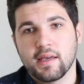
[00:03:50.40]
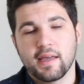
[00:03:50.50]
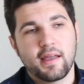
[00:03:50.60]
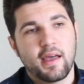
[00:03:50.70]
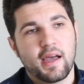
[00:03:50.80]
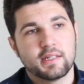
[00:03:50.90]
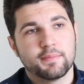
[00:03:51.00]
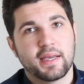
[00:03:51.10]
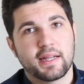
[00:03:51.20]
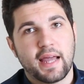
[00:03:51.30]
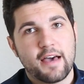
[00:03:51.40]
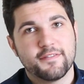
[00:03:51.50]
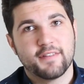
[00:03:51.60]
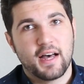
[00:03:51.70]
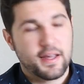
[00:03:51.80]
Okay? And to make an
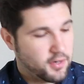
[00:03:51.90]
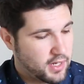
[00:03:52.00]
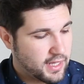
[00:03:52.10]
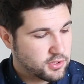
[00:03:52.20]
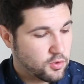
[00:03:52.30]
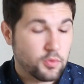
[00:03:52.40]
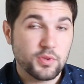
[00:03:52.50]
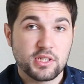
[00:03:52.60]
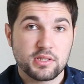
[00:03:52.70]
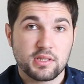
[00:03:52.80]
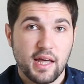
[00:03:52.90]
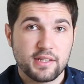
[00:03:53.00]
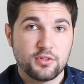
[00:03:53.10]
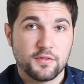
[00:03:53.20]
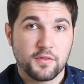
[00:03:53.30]
F5, our last chord, we just slide
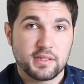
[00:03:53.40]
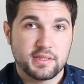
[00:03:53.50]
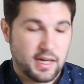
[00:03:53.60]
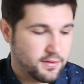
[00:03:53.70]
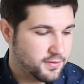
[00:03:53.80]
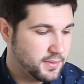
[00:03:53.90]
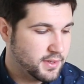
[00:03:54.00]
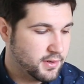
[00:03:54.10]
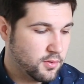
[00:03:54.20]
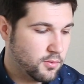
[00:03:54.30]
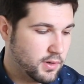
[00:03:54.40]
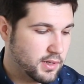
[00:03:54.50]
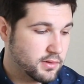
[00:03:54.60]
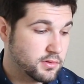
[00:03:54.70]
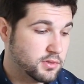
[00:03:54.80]
2 frets down from here. 1,
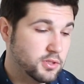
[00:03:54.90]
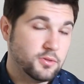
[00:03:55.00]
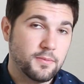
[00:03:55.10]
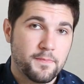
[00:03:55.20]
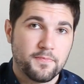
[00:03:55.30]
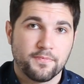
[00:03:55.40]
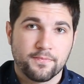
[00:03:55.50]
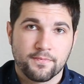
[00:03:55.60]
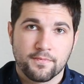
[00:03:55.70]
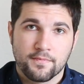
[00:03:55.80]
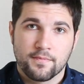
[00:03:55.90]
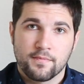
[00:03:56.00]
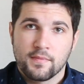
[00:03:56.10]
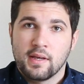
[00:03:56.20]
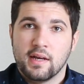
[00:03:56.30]
2.
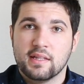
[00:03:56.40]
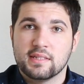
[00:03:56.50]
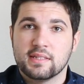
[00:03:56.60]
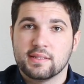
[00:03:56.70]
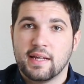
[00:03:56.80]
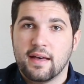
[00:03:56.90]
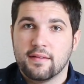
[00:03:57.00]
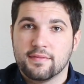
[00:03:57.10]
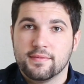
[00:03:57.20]
And this is an F.